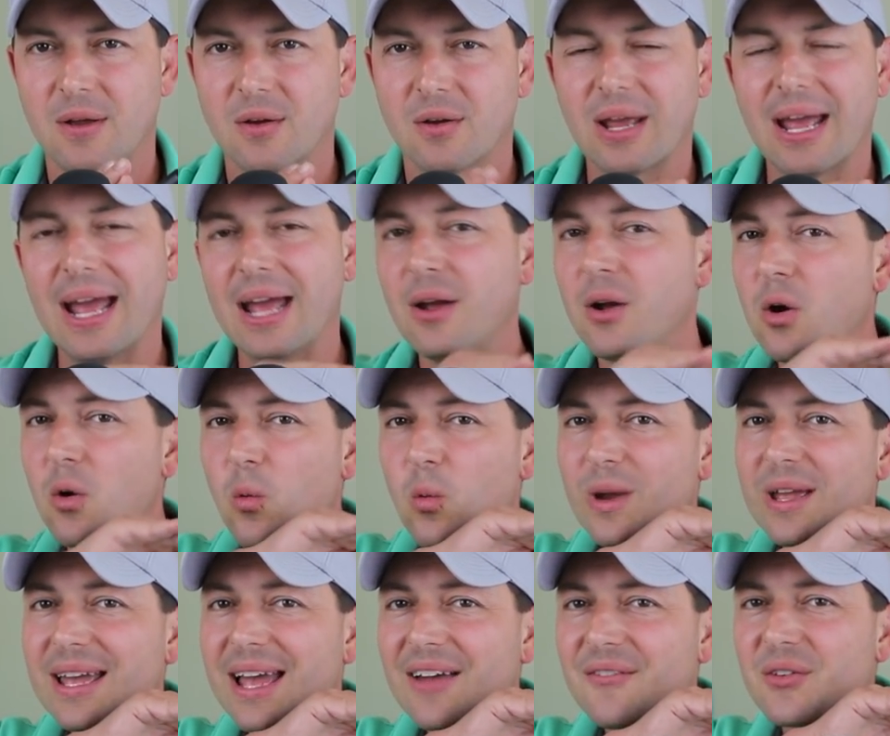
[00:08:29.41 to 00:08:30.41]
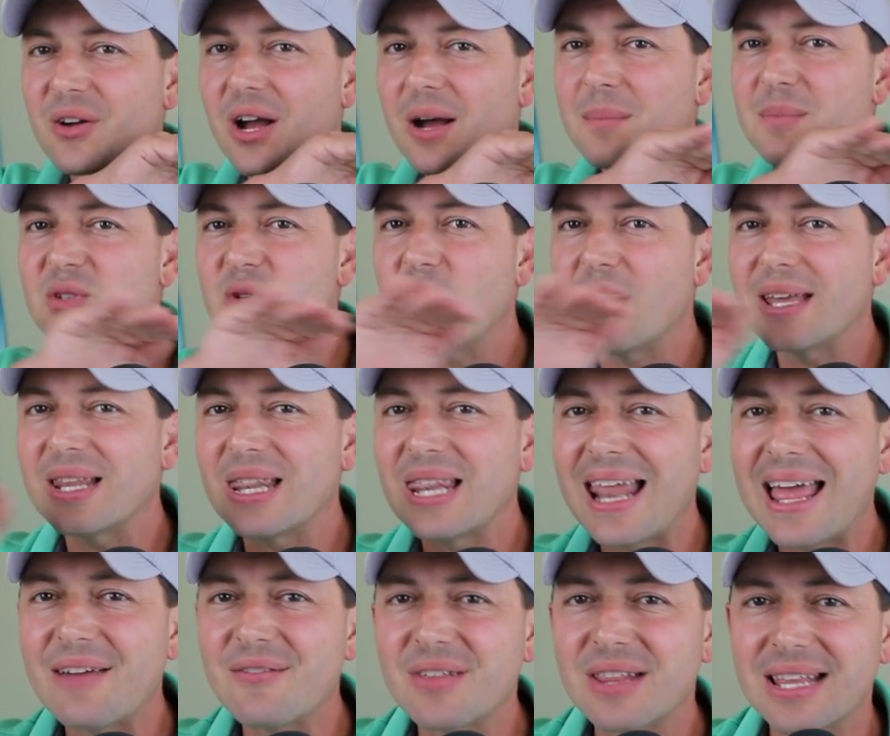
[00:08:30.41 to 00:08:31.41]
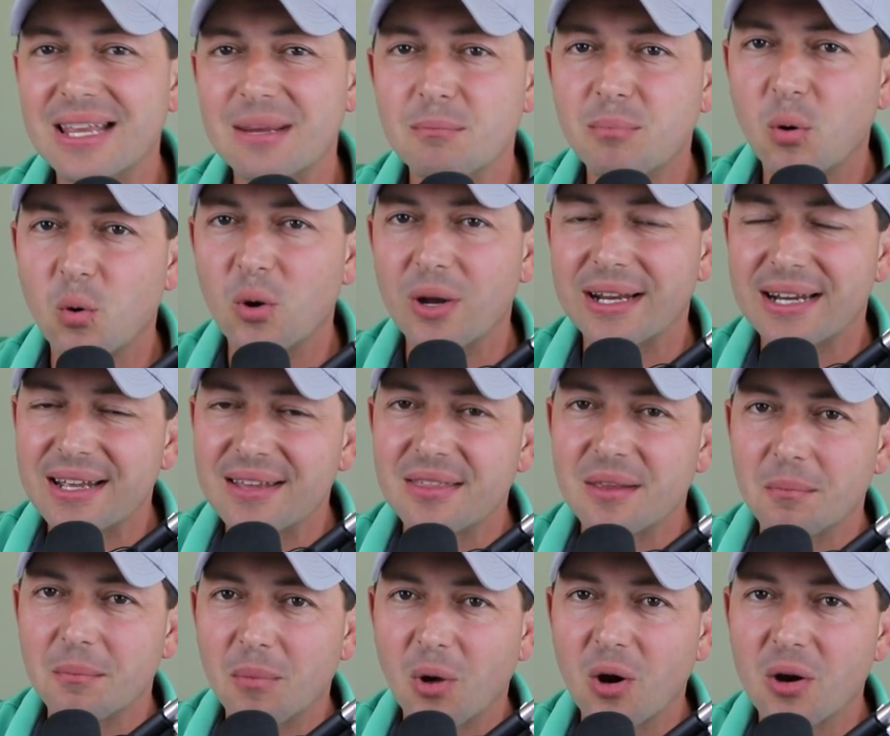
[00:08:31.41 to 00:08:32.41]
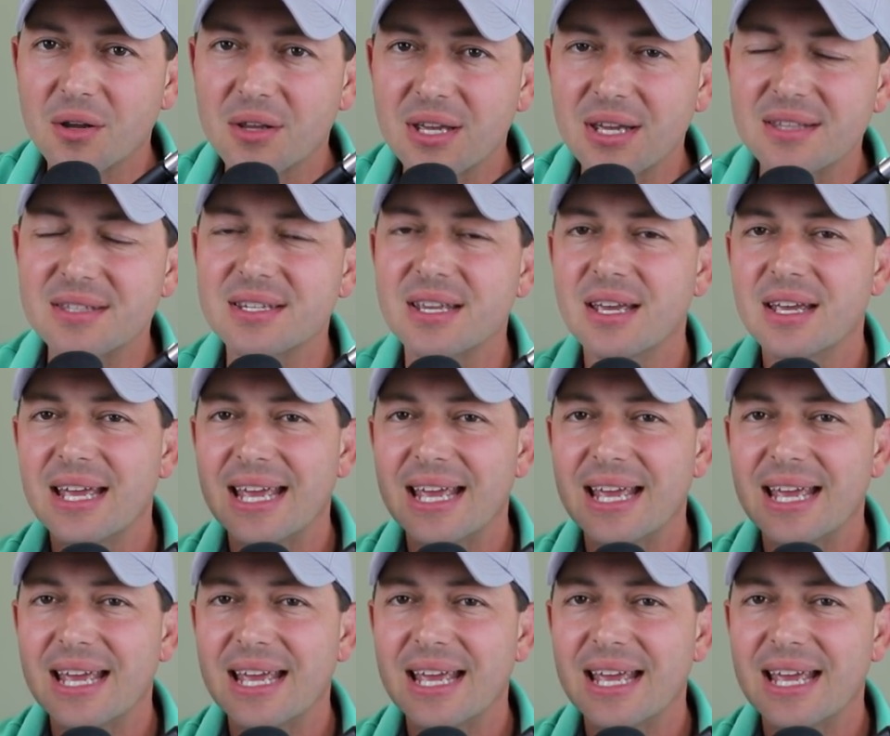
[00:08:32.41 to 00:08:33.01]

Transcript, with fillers: okay, we have come to a leveling point in the market.